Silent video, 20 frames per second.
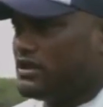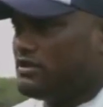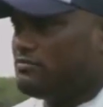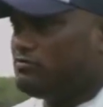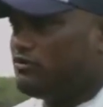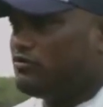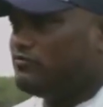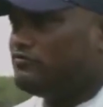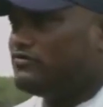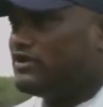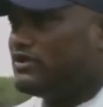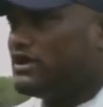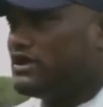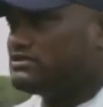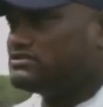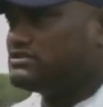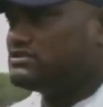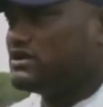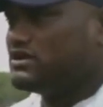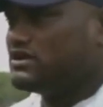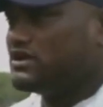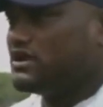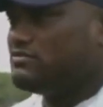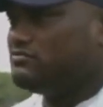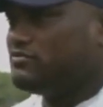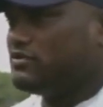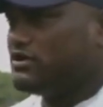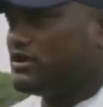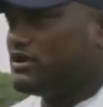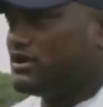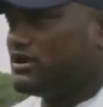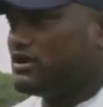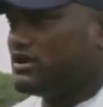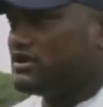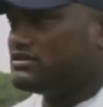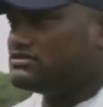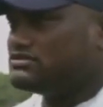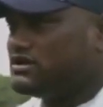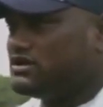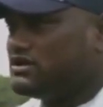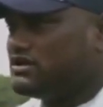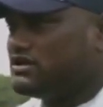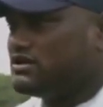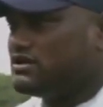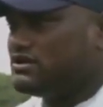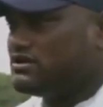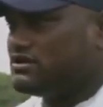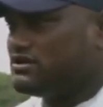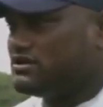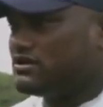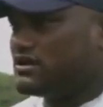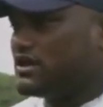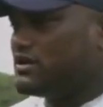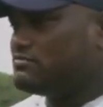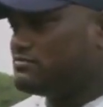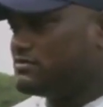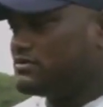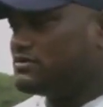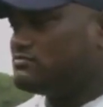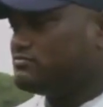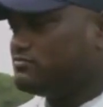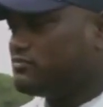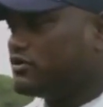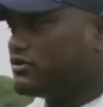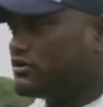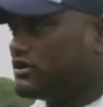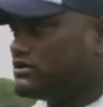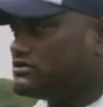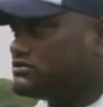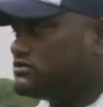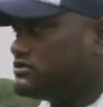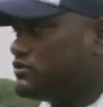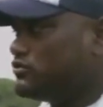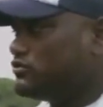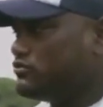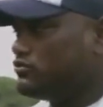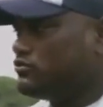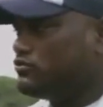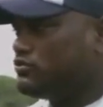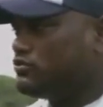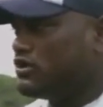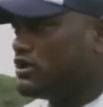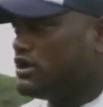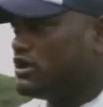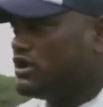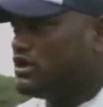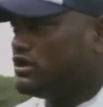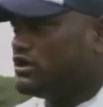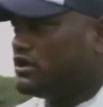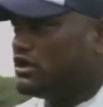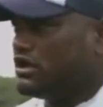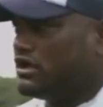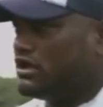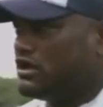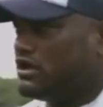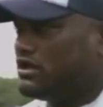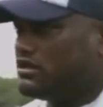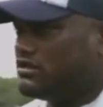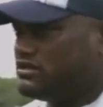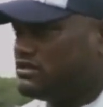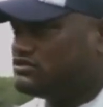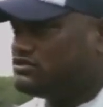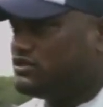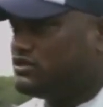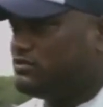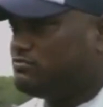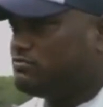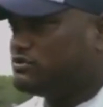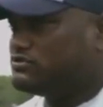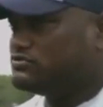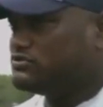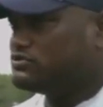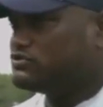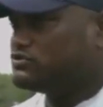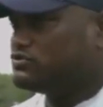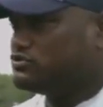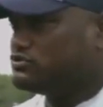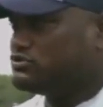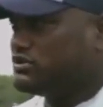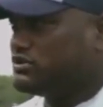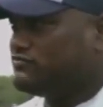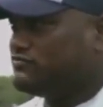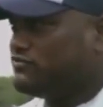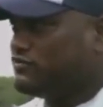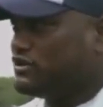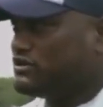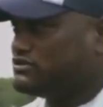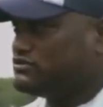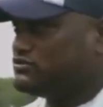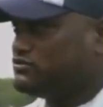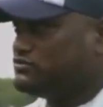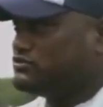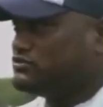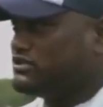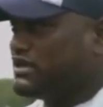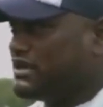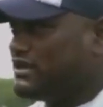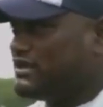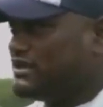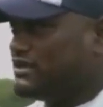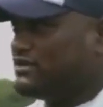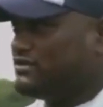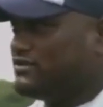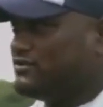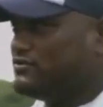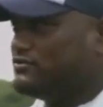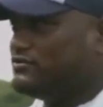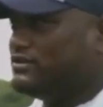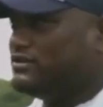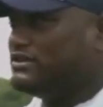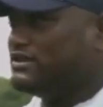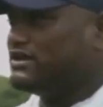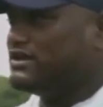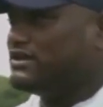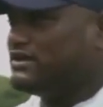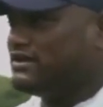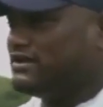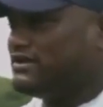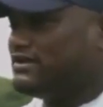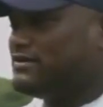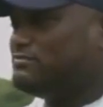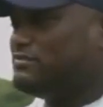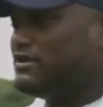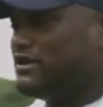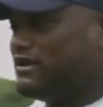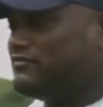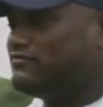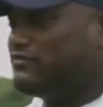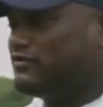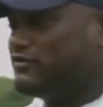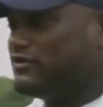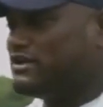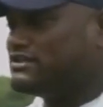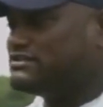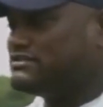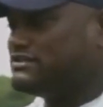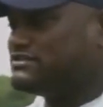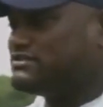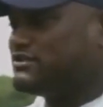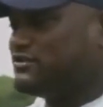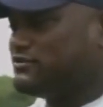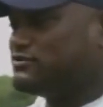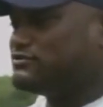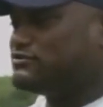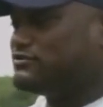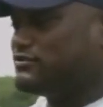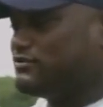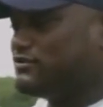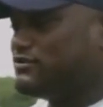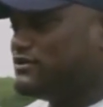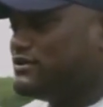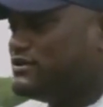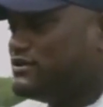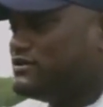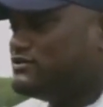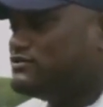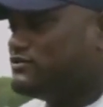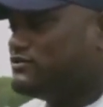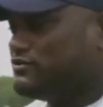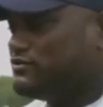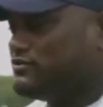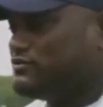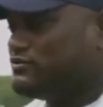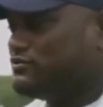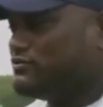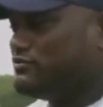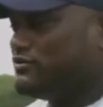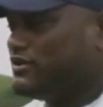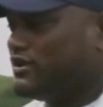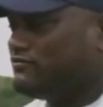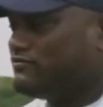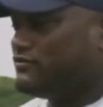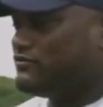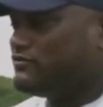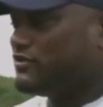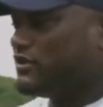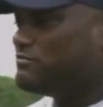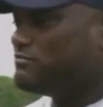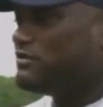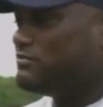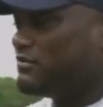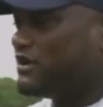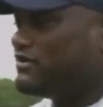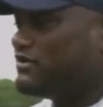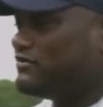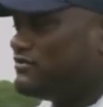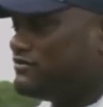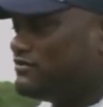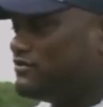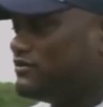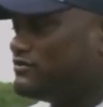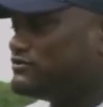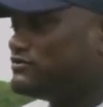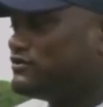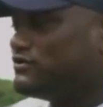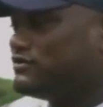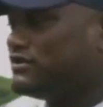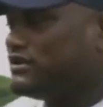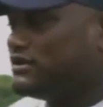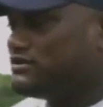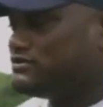improved as the game uh, as the game progressed. So uh, three points was crucial for us to stay, you know, in the DPL for next season also. So we have to keep in mind also on that.